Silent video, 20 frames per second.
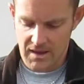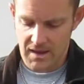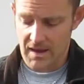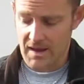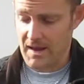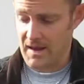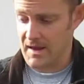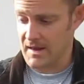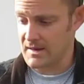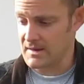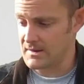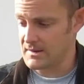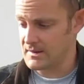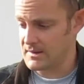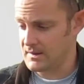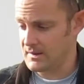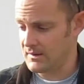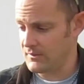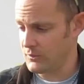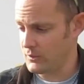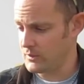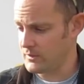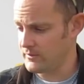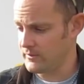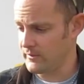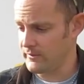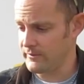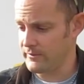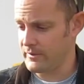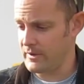And if one of
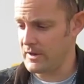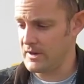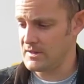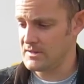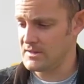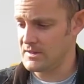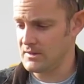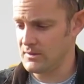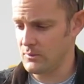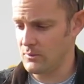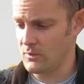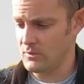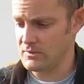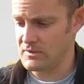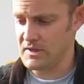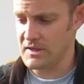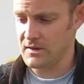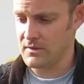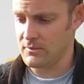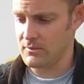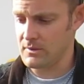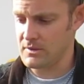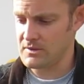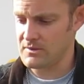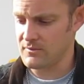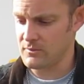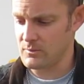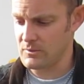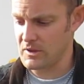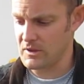them fries, then it won't take the rest of
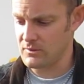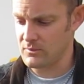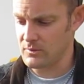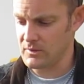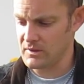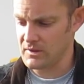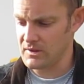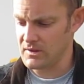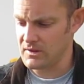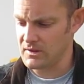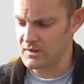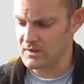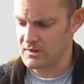them down with it.